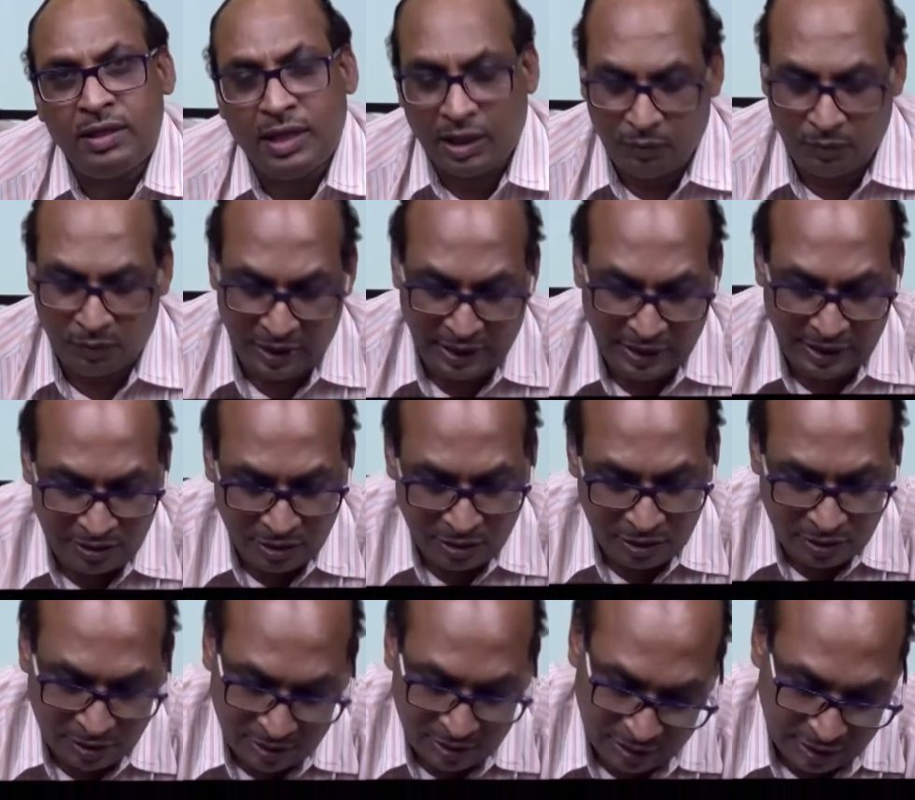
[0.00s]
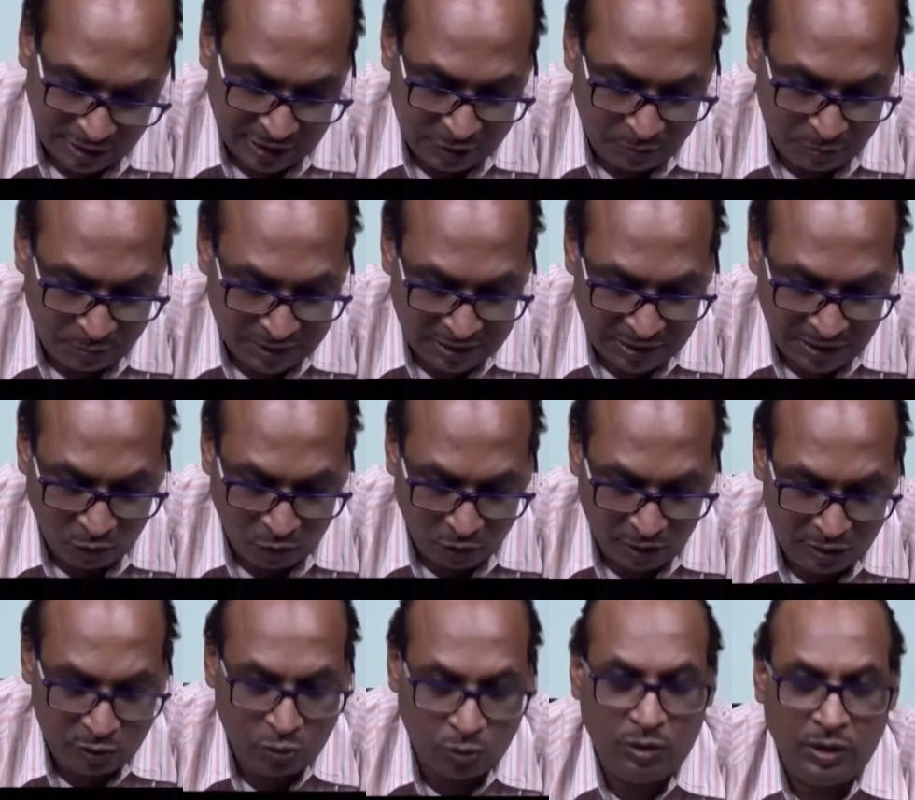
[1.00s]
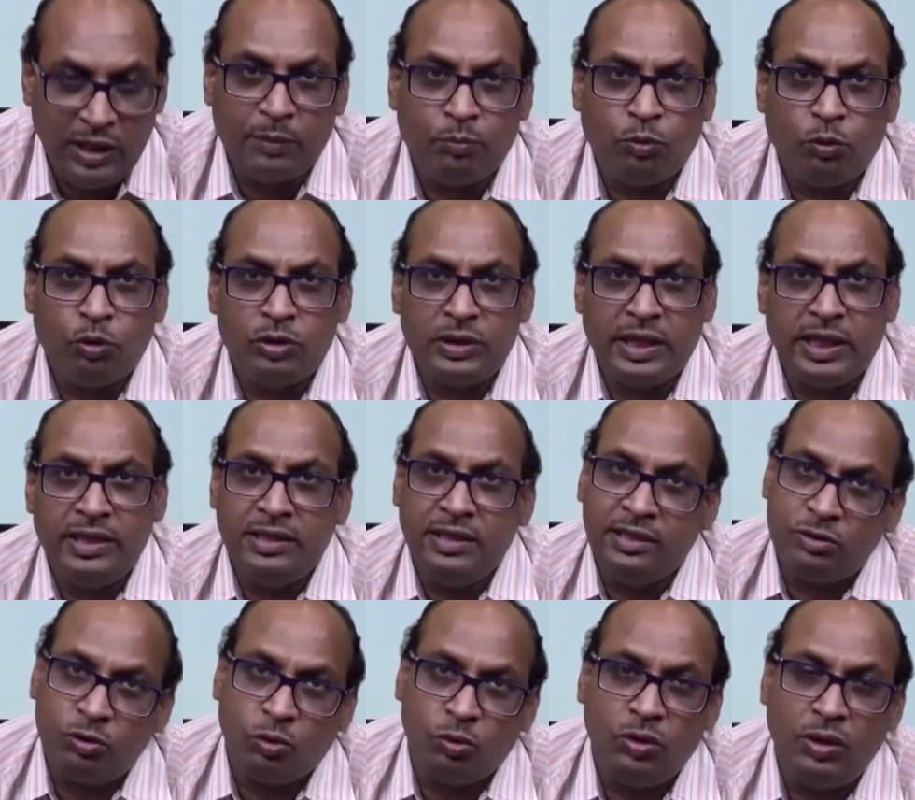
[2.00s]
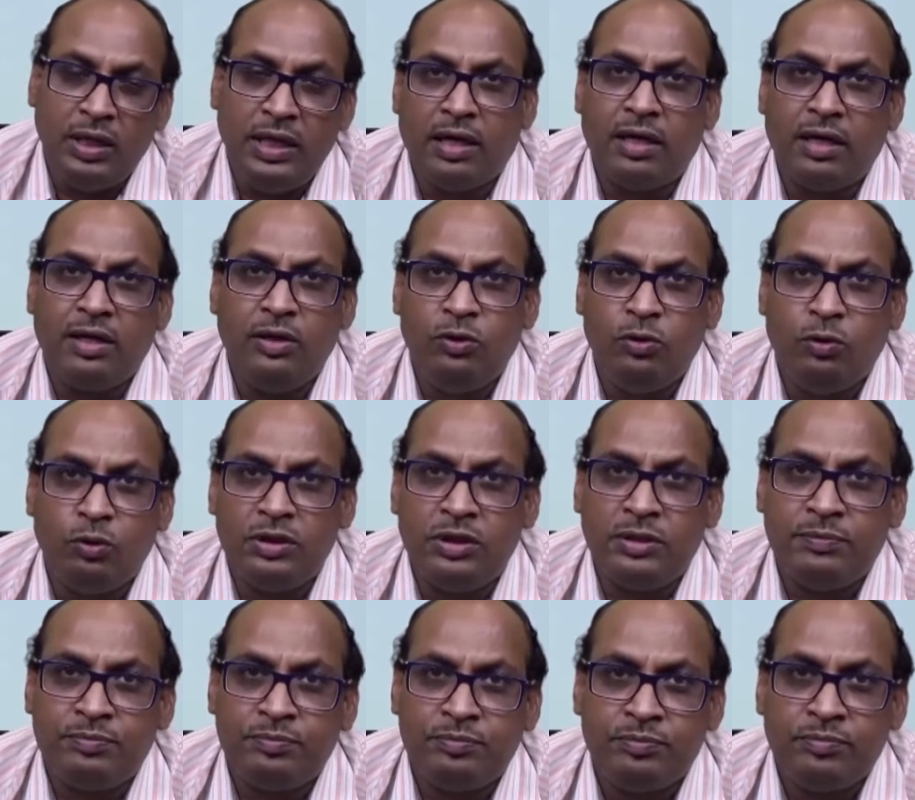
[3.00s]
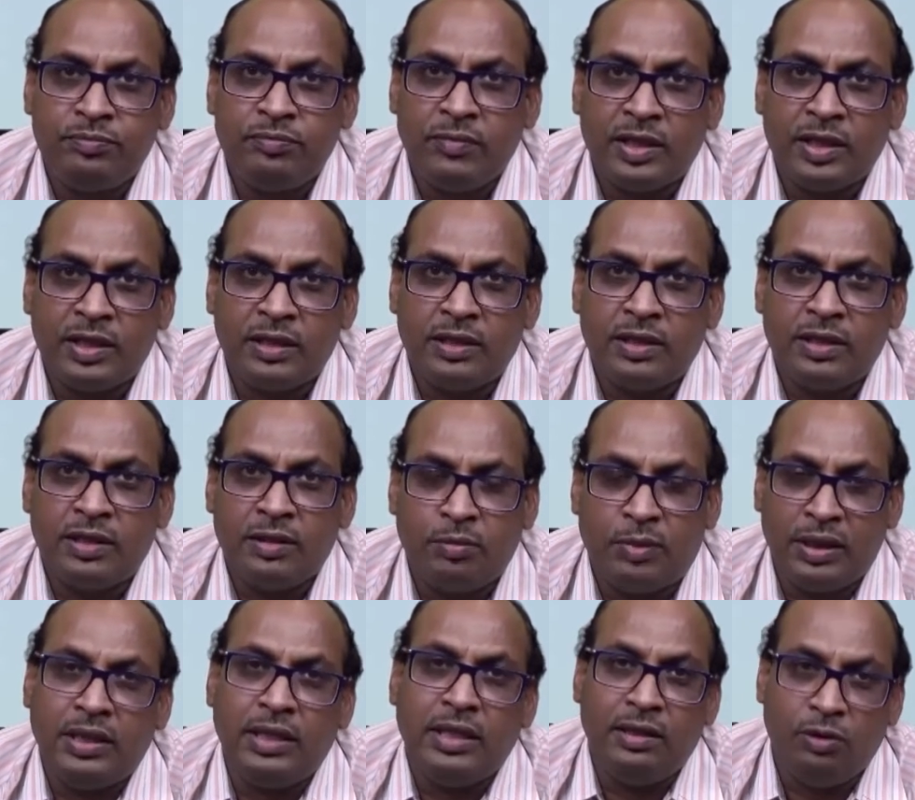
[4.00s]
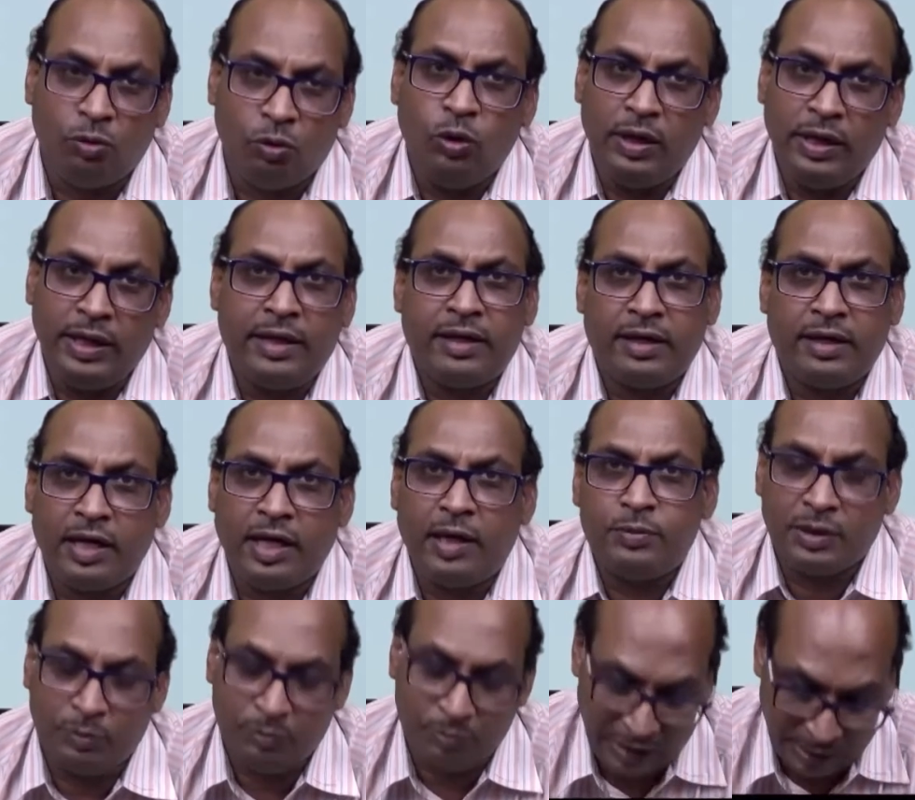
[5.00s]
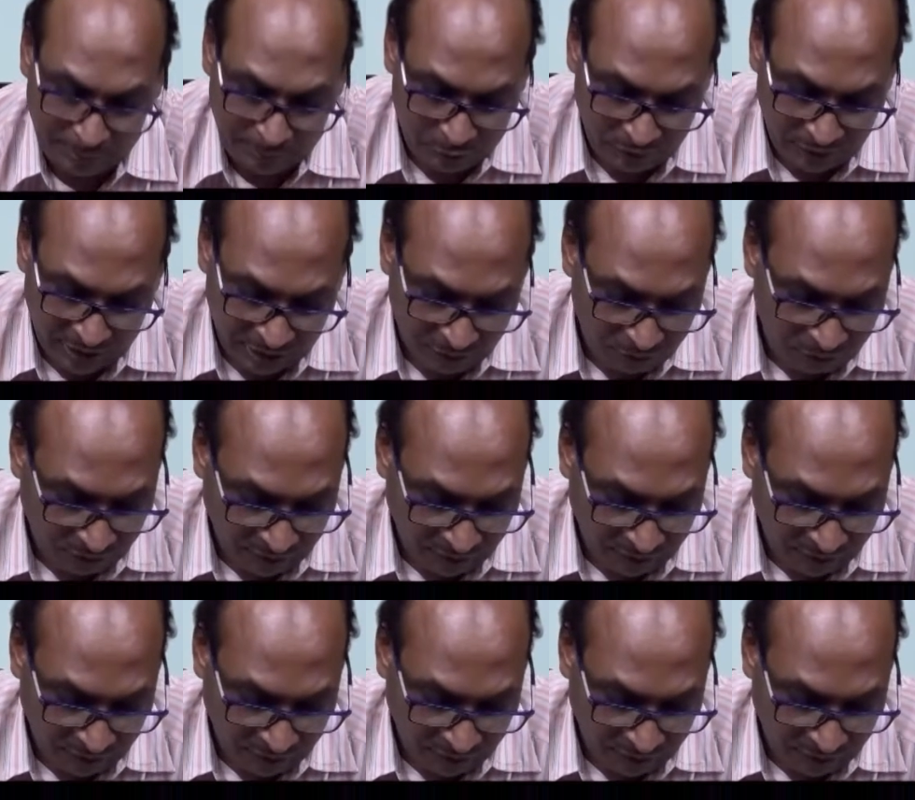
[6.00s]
Nowadays especially horizontally opposed engines only are used. But in old aircraft sometimes we can